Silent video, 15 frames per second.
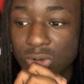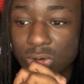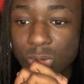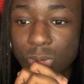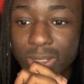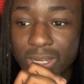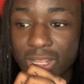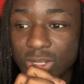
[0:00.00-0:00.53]

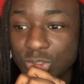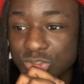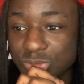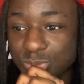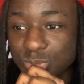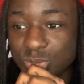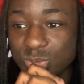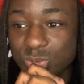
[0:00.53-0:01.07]
What else,
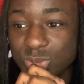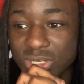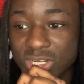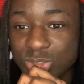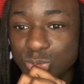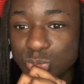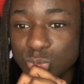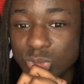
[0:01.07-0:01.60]
bro? What
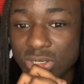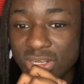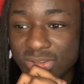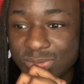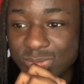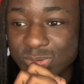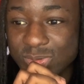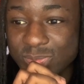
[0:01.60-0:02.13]
else would you ask
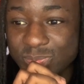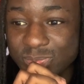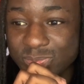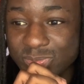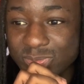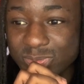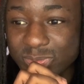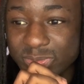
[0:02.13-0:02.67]
for?
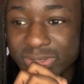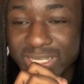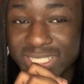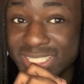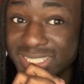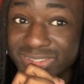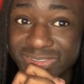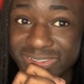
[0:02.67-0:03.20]

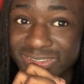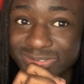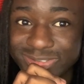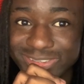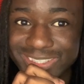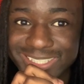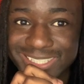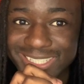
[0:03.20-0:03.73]
Nigeria and
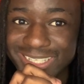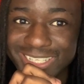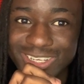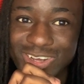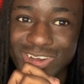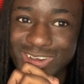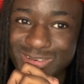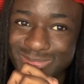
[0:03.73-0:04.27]
France link
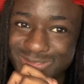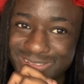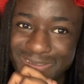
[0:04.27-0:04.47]
up.